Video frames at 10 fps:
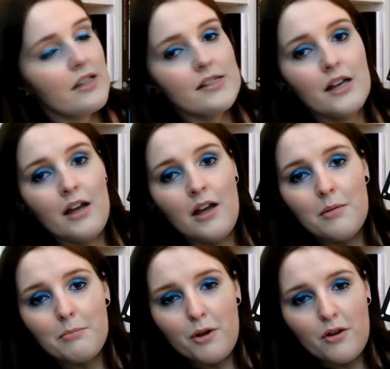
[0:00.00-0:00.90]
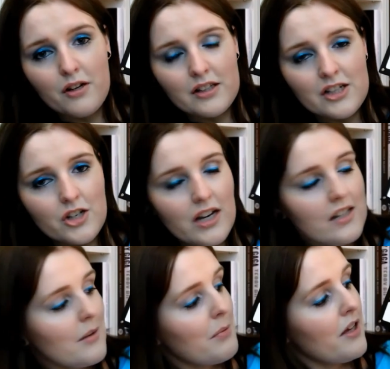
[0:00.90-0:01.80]
this burgundy
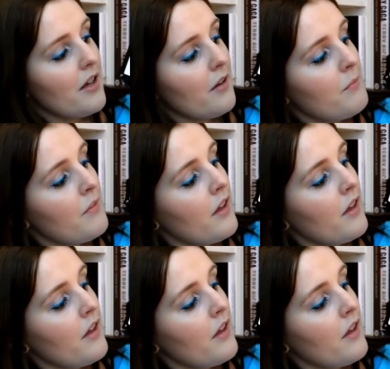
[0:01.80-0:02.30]
shade up here,